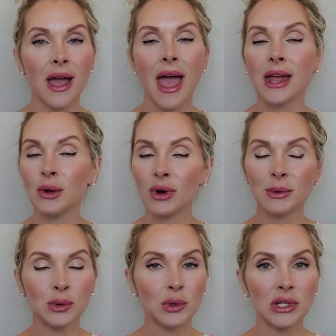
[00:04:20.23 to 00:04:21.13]
anywhere
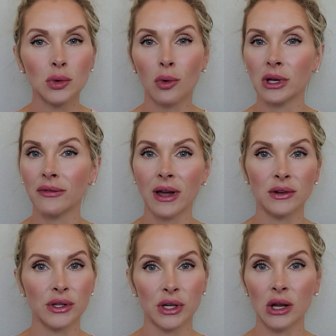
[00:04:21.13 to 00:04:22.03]
between 25 to
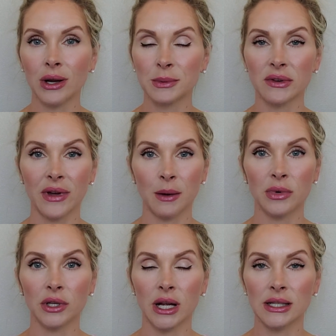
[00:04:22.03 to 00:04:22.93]
30 grams of
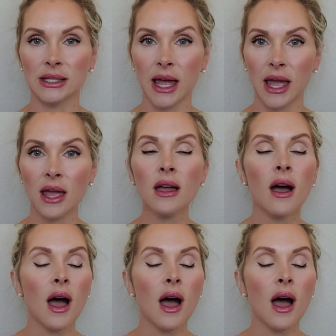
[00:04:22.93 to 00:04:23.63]
fiber a day.